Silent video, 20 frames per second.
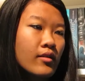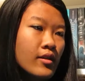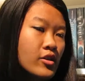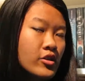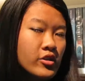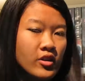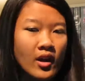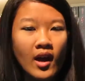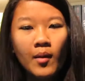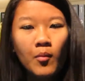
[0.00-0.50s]
or
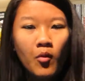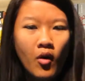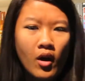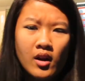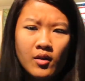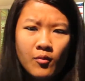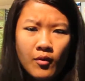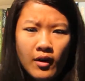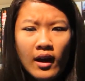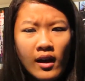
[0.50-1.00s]
H&M or
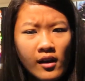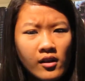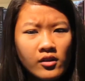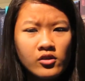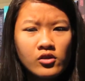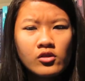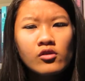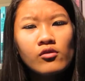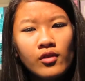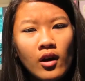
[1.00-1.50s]
anywhere
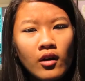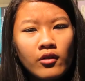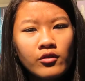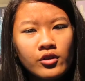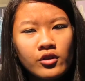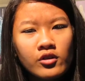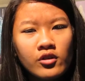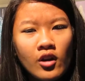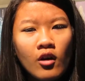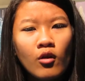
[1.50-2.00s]
else. You go
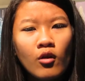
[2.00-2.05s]
to, you